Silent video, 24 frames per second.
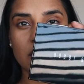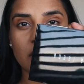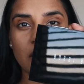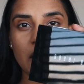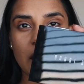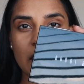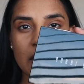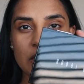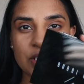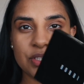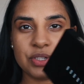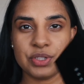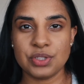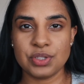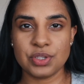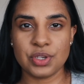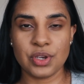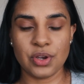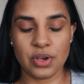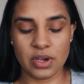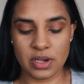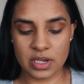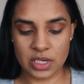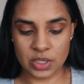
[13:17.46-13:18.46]
ages
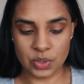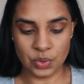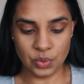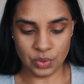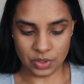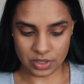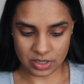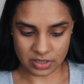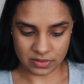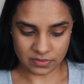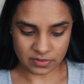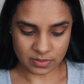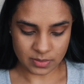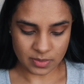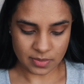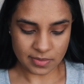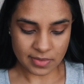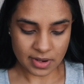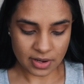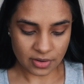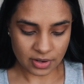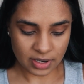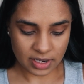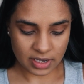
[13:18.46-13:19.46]
ago. I ordered it from
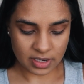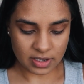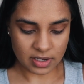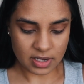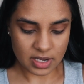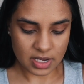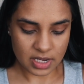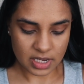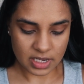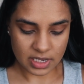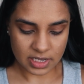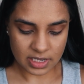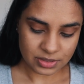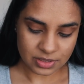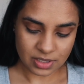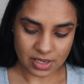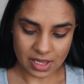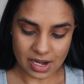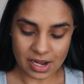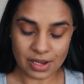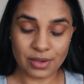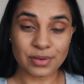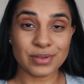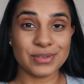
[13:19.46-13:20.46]
America so
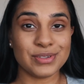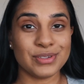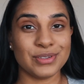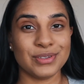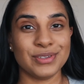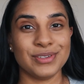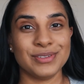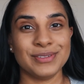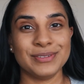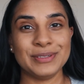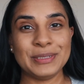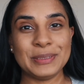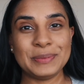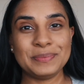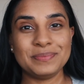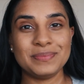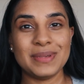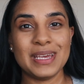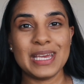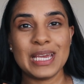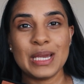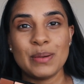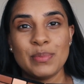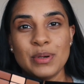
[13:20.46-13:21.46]
that I could do
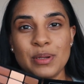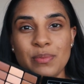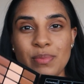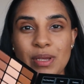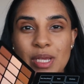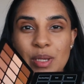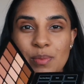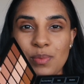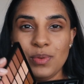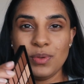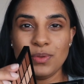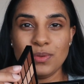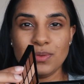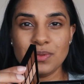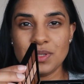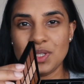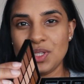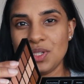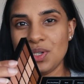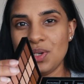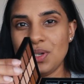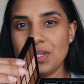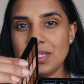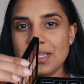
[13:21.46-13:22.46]
makeup on people.
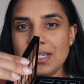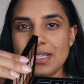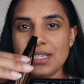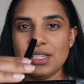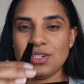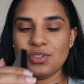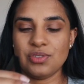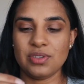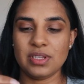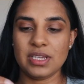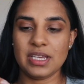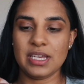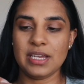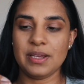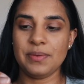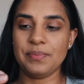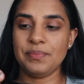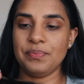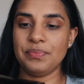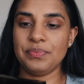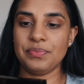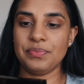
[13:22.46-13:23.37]
So it's literally